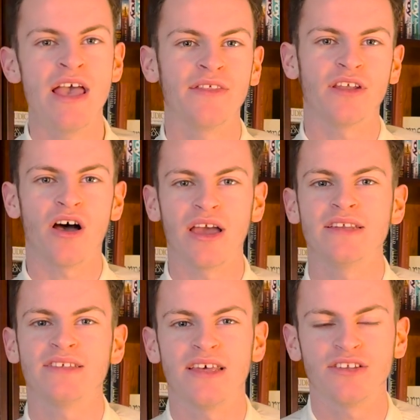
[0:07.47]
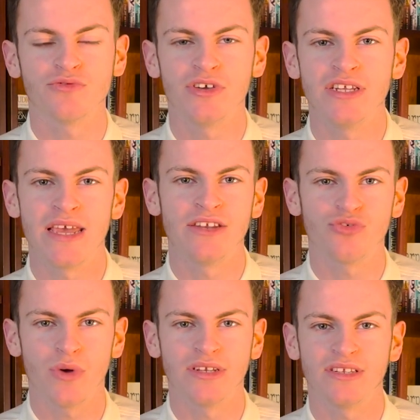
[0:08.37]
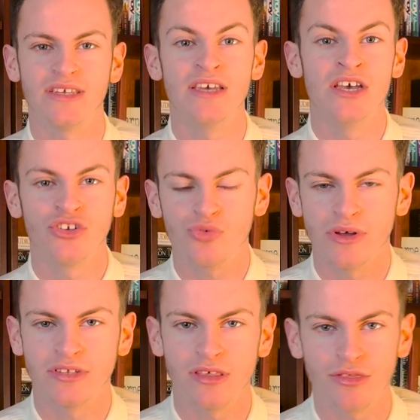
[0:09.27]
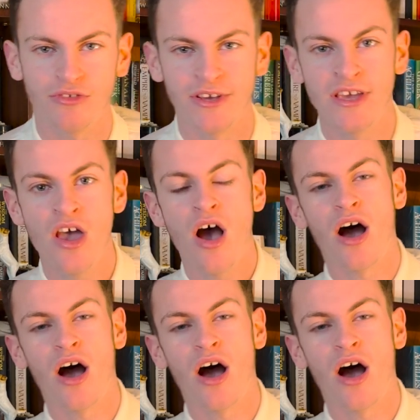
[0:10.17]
that I intend to read in 2023.